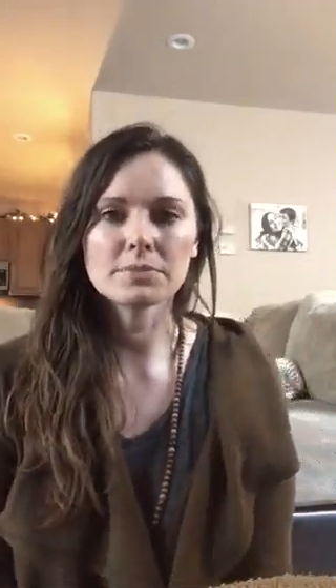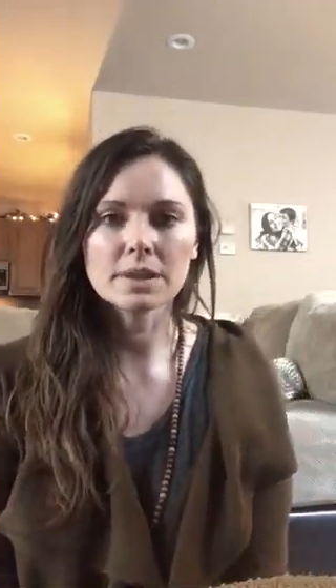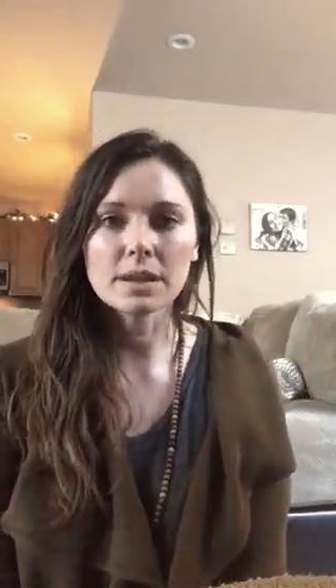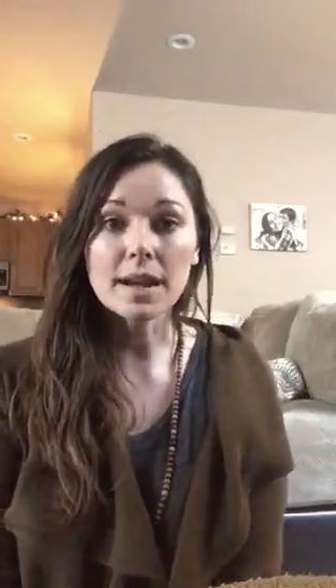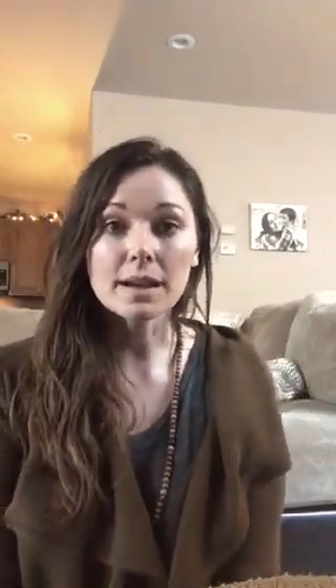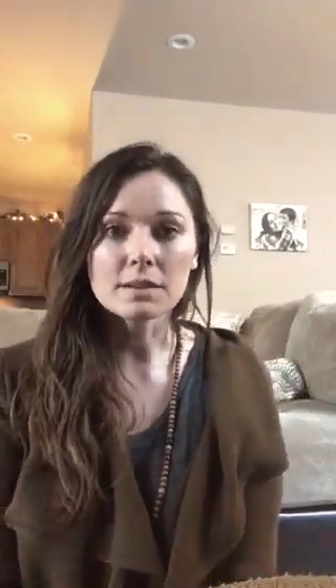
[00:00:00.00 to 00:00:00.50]

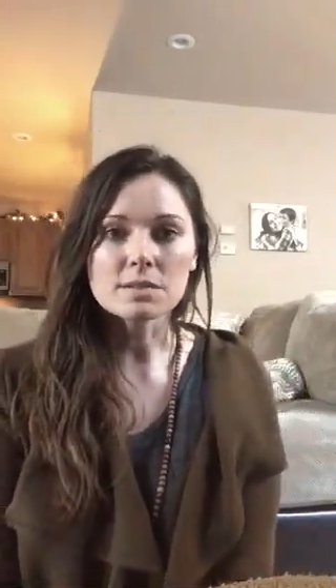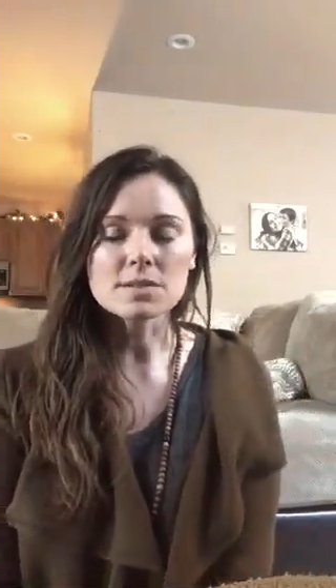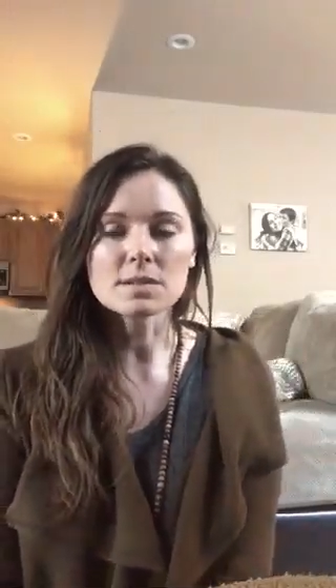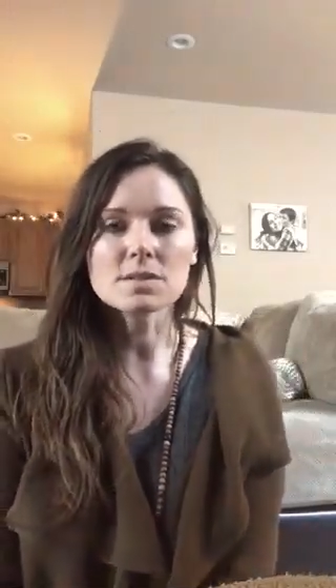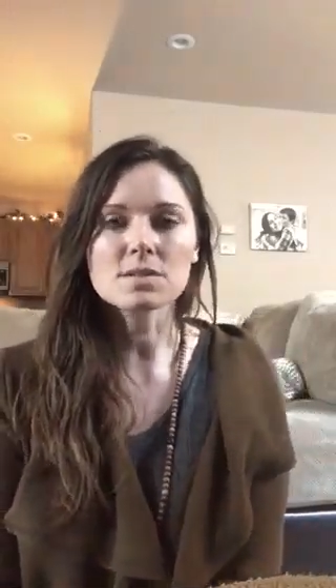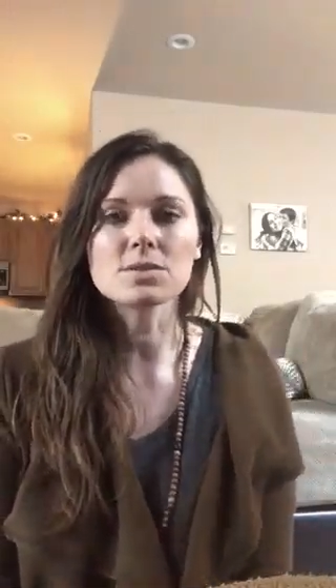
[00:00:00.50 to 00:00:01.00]
lives.
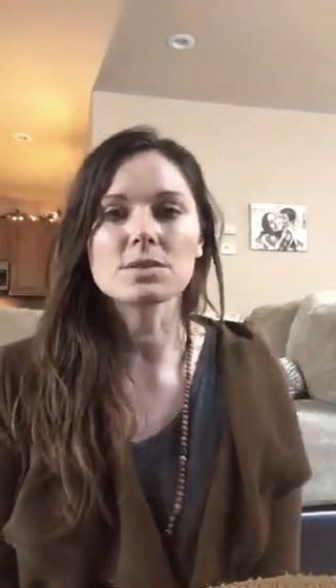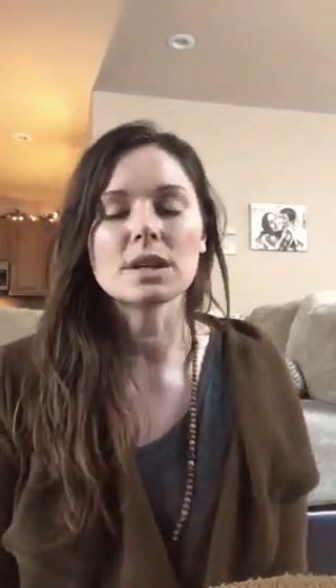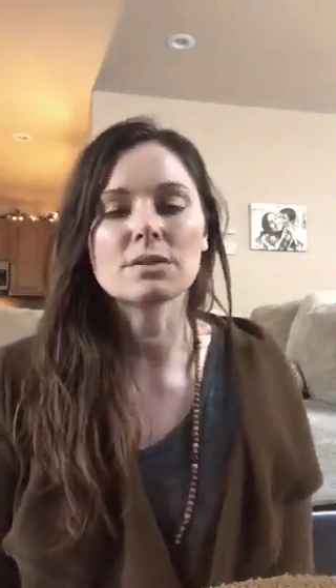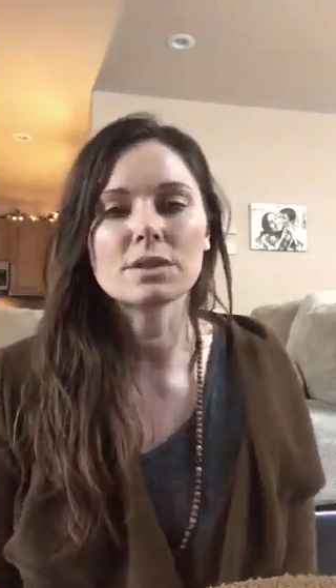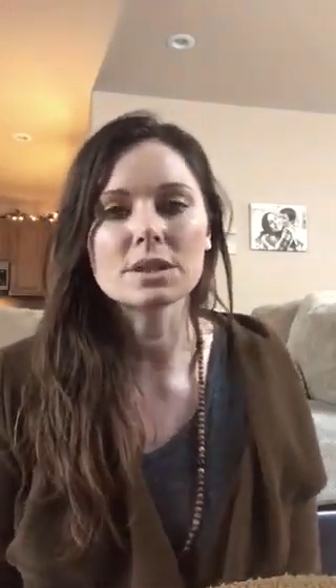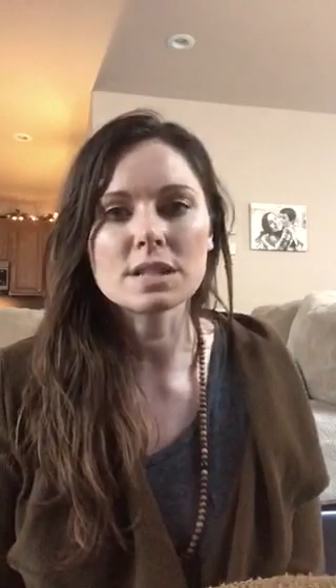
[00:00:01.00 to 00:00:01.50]
And this is
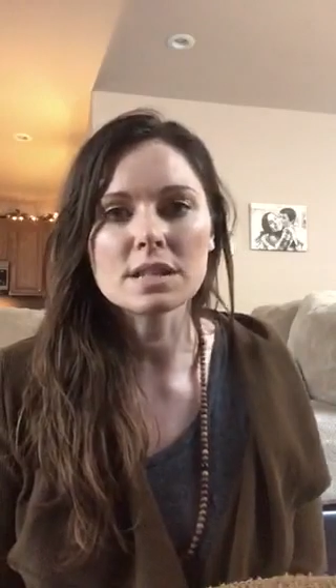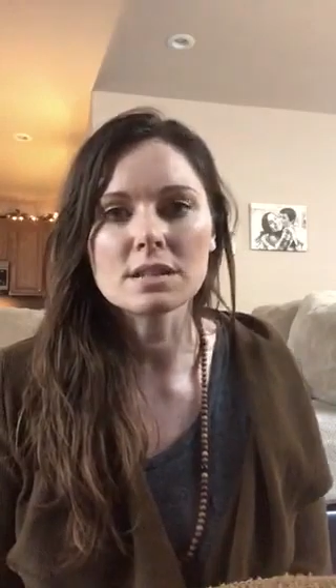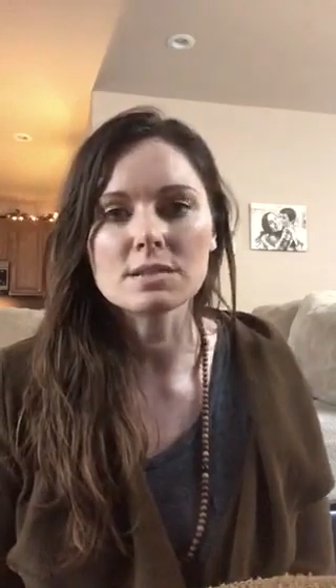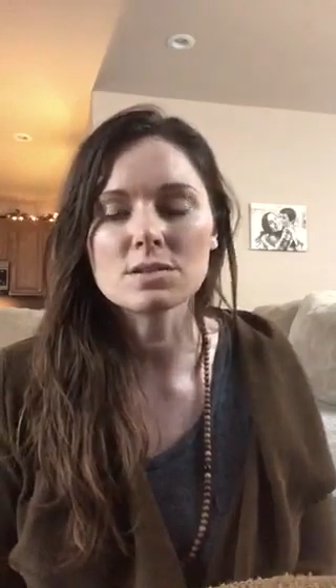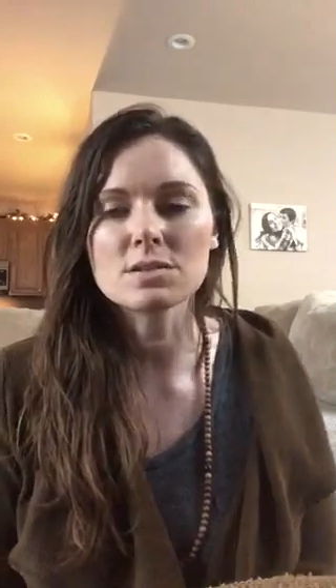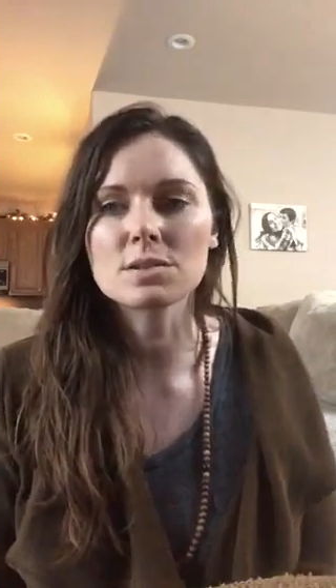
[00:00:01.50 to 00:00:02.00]
great for
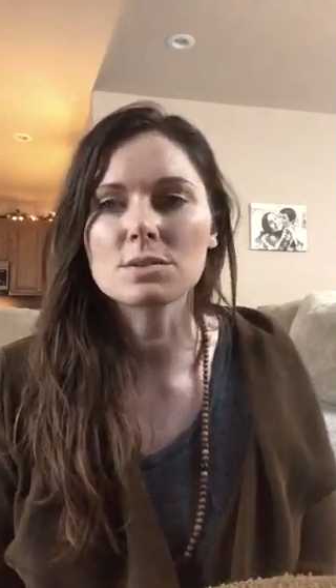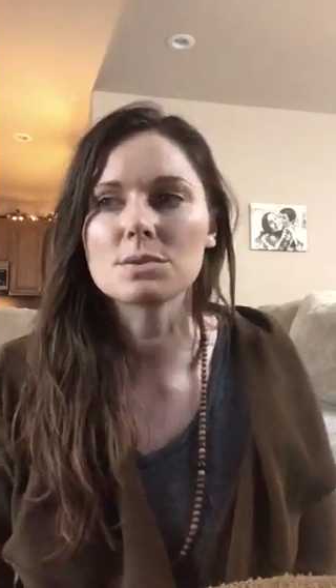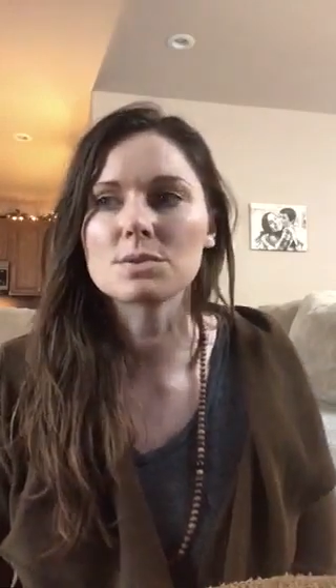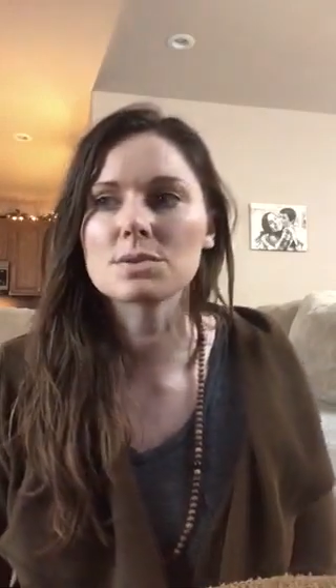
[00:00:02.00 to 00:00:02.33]
teens too.